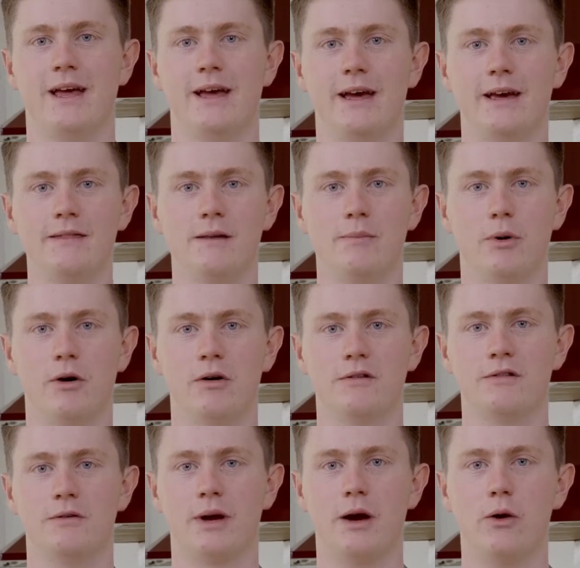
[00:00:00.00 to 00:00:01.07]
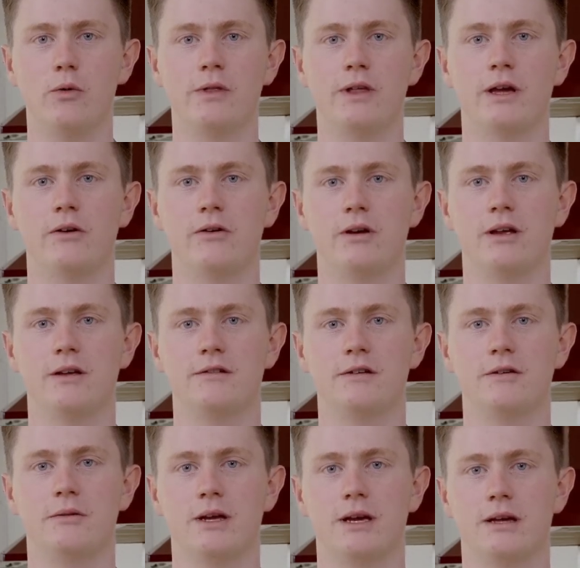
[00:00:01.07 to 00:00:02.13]
In the box, you'll get all the ingredients
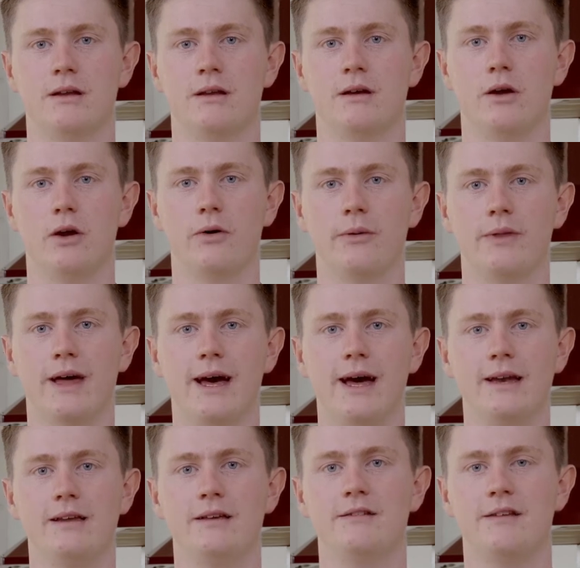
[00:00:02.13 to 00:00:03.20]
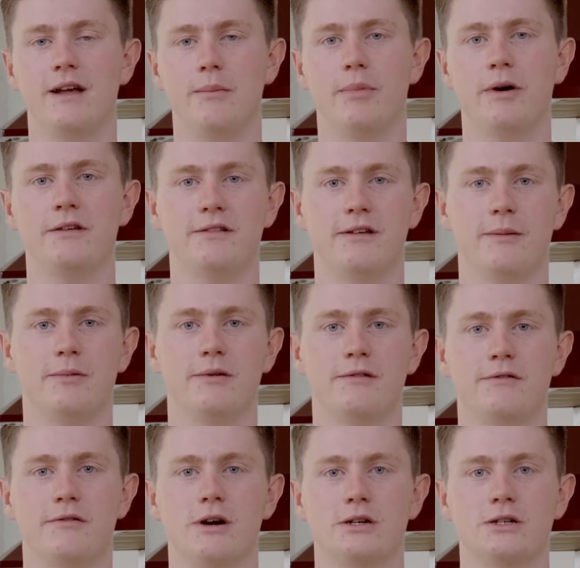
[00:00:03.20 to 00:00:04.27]
you need, along with a handy step-by-step
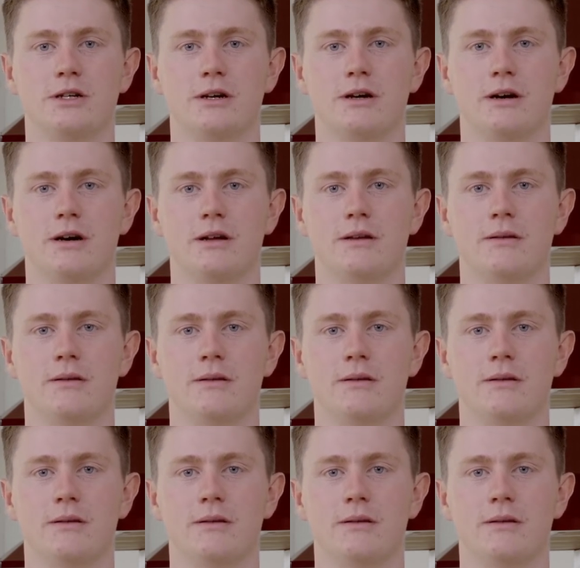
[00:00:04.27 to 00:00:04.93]
instruction card.